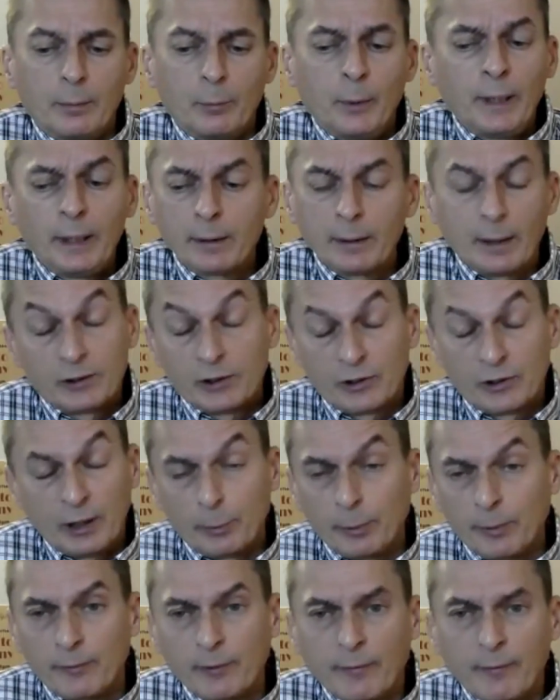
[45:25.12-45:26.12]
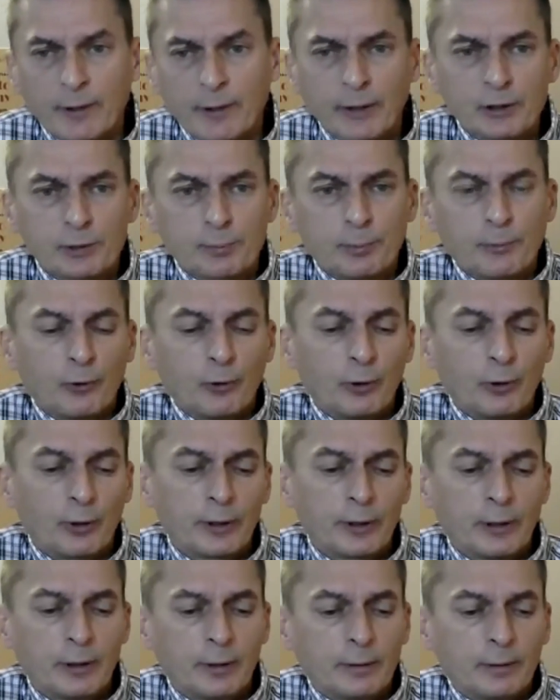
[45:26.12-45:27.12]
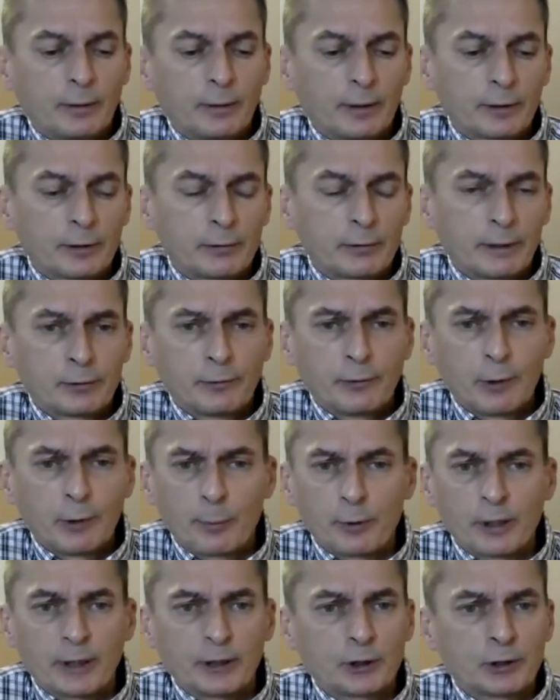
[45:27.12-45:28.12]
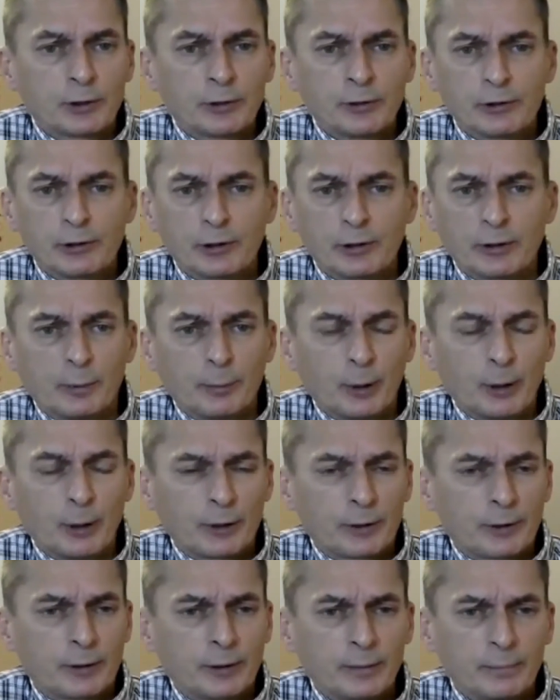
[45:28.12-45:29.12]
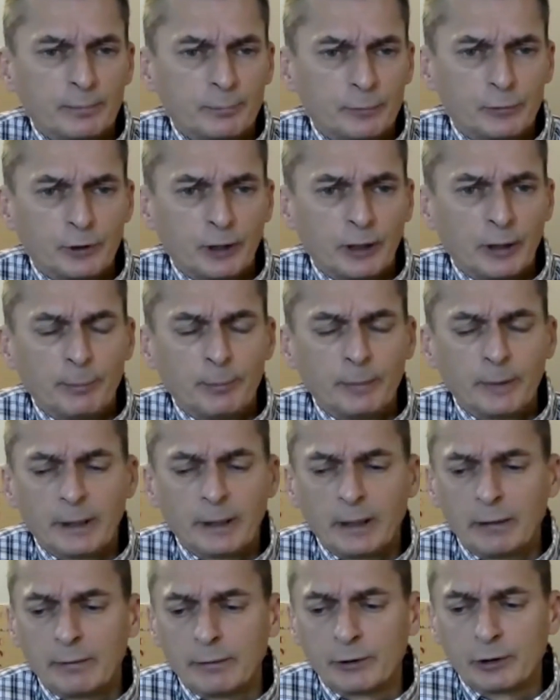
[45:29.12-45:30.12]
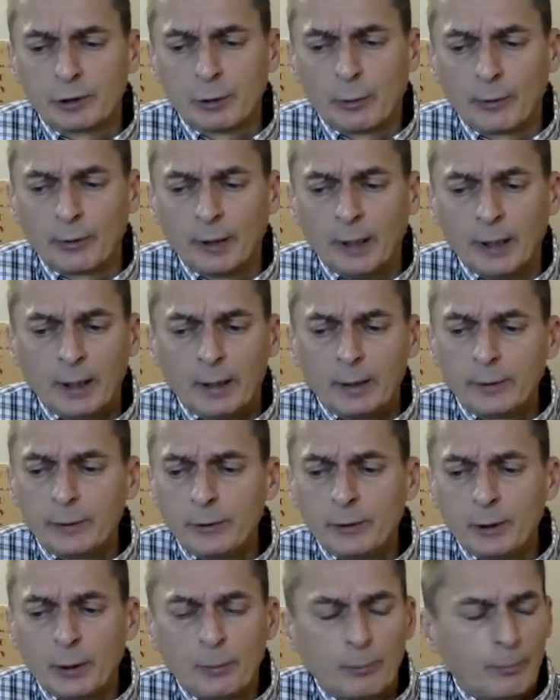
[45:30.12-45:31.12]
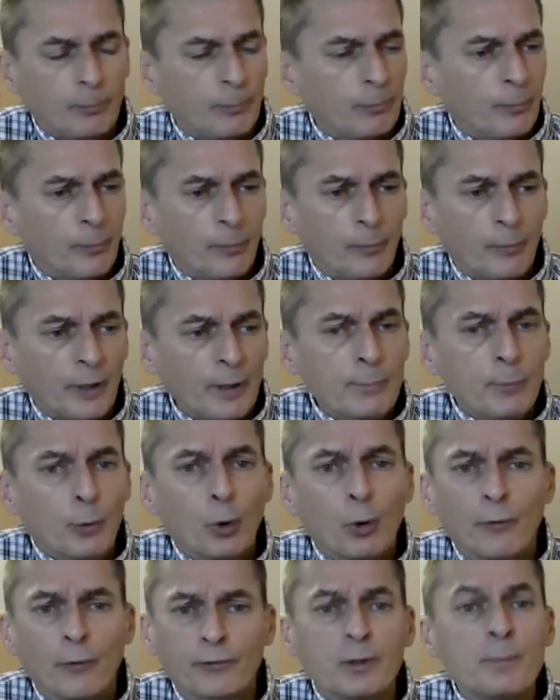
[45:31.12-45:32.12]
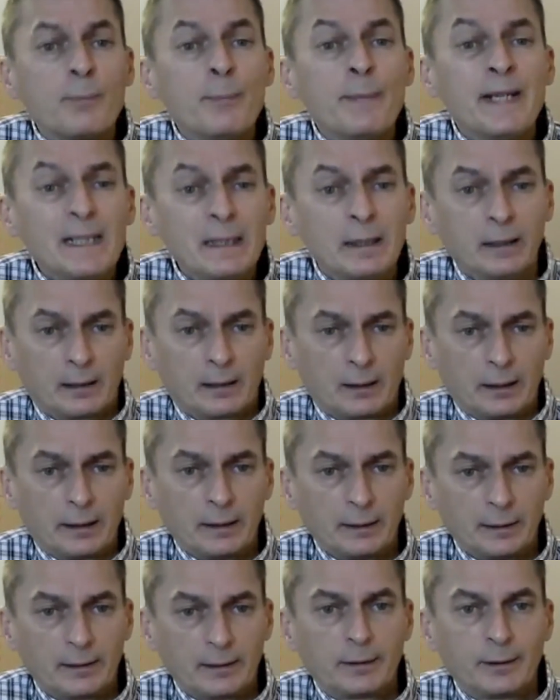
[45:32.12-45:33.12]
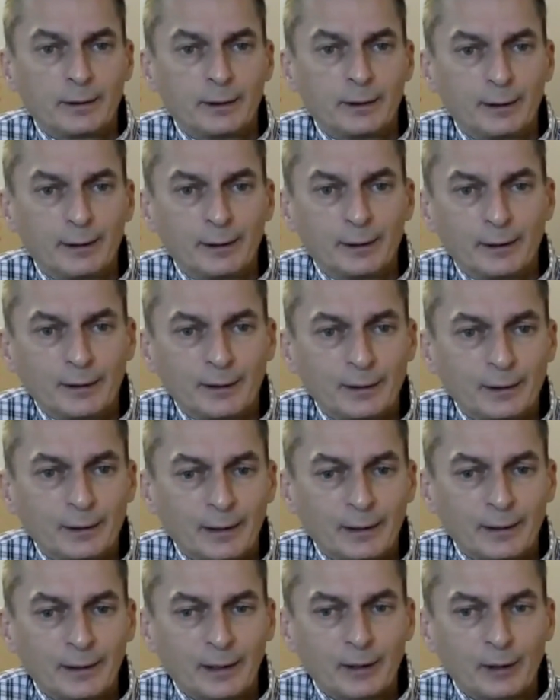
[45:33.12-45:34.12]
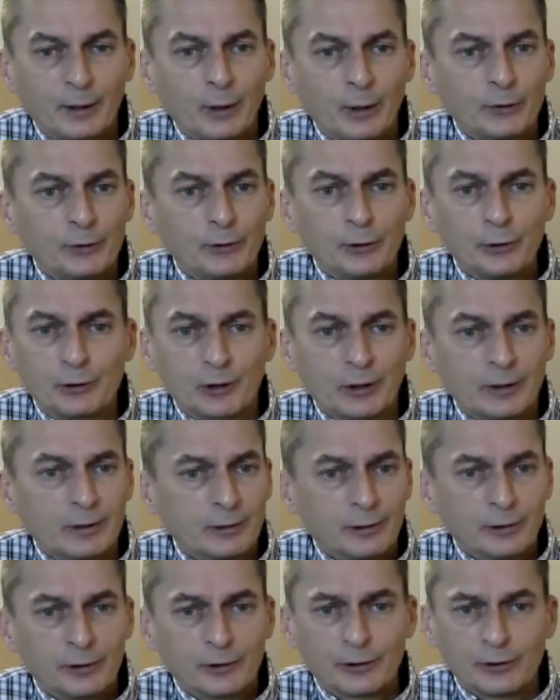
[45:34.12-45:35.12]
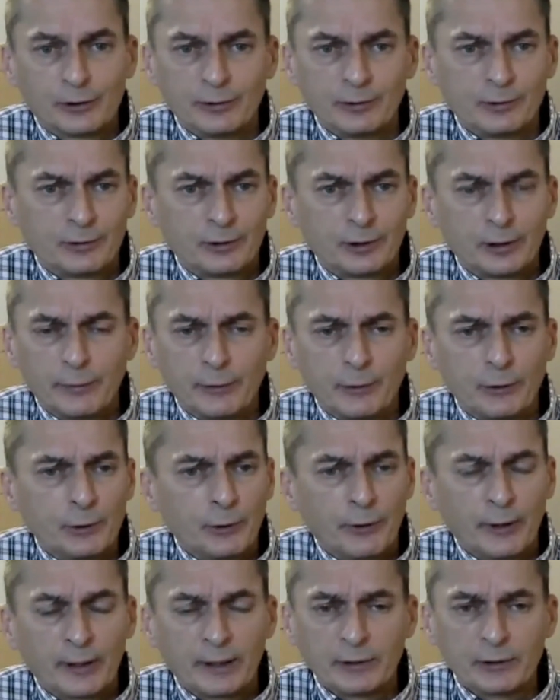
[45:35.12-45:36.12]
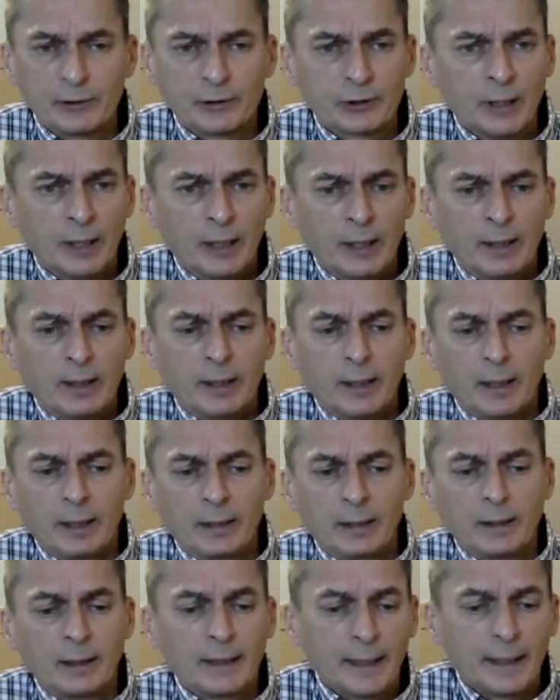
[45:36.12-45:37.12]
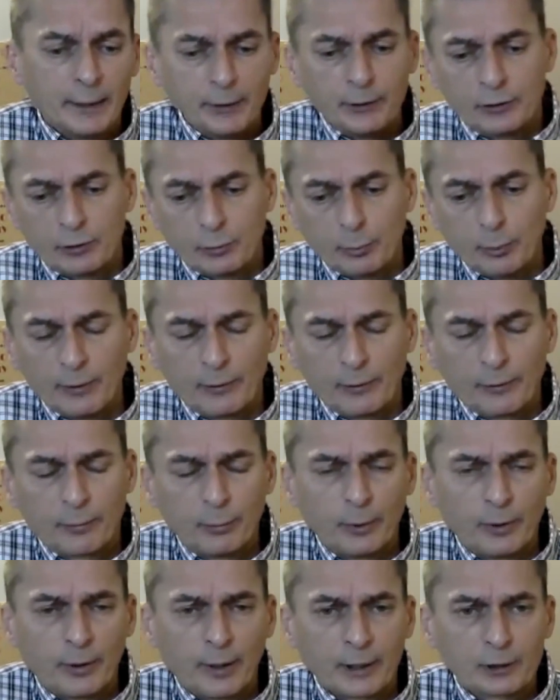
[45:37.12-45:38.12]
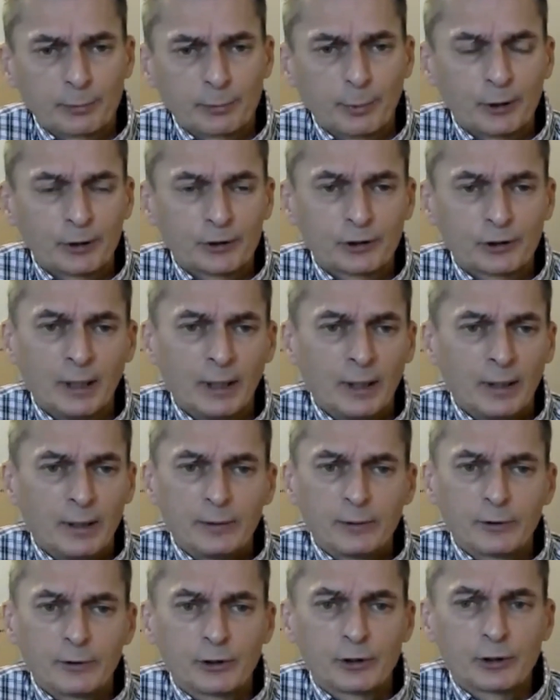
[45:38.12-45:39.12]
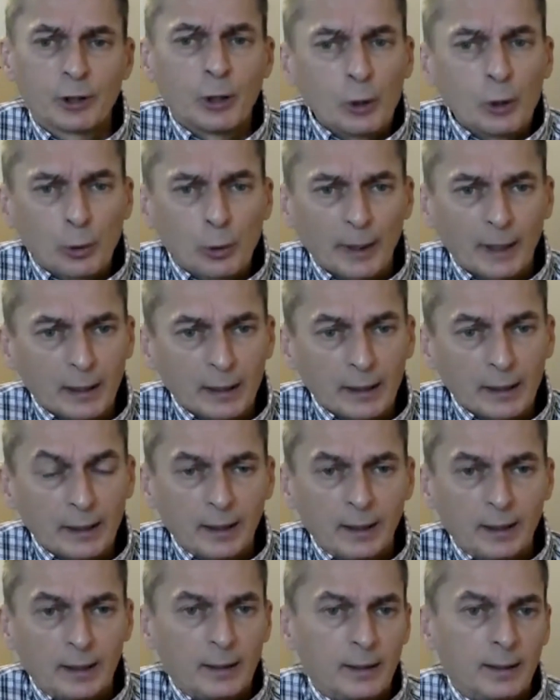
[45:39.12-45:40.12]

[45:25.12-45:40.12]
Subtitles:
as I said, we've never done this before, and our director of operations and our marketing team here and so on, they morphed immediately and learned new skills and delivered new things and liaised with experts so quickly.